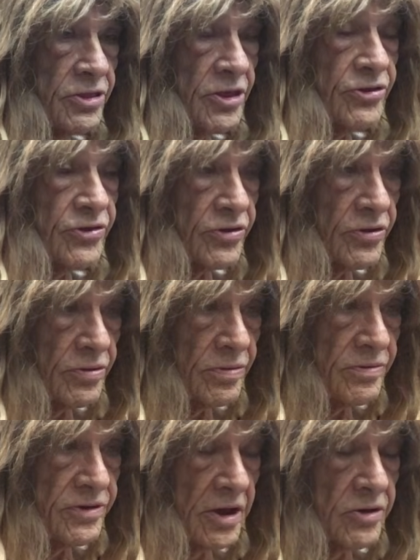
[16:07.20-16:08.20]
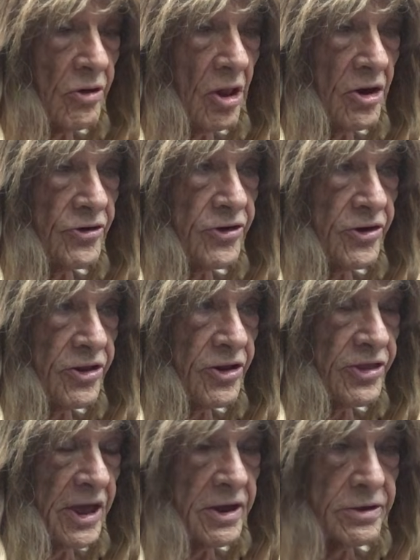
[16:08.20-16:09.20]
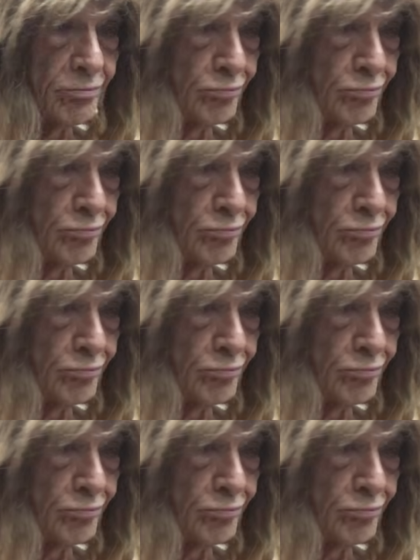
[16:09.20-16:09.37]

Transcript: this technology to that,